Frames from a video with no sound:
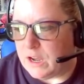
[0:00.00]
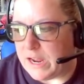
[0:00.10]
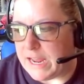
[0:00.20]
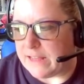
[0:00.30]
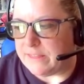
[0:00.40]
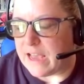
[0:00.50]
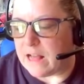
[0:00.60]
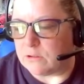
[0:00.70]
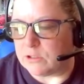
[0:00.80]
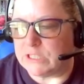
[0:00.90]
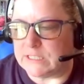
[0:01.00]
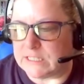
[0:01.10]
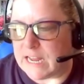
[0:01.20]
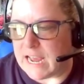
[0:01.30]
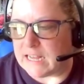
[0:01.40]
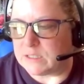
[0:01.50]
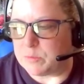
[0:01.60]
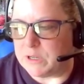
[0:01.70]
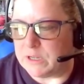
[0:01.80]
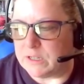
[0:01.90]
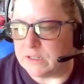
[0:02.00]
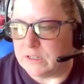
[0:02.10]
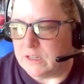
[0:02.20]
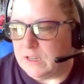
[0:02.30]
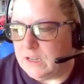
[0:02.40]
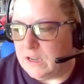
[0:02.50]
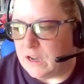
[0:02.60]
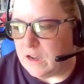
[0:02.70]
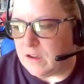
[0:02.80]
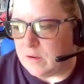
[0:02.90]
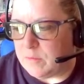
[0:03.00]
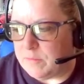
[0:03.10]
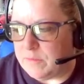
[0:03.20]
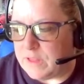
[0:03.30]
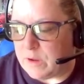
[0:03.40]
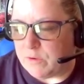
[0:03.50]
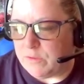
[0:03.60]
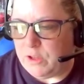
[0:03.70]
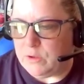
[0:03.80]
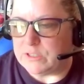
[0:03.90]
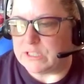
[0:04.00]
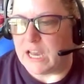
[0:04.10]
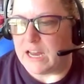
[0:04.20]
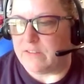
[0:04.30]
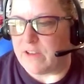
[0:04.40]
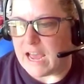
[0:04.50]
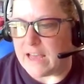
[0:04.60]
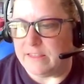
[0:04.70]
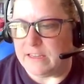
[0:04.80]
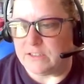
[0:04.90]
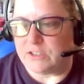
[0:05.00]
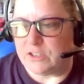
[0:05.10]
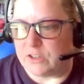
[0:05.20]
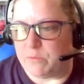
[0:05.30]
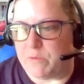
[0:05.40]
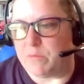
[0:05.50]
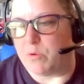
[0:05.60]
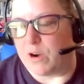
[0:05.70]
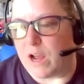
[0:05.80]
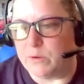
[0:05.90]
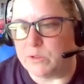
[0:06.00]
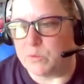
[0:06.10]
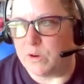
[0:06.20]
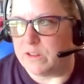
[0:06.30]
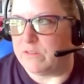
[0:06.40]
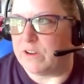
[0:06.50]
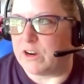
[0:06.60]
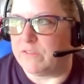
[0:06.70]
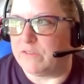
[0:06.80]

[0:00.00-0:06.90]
I had the allergies and asthma, they refused to kind of add these to the med board. I was one of the very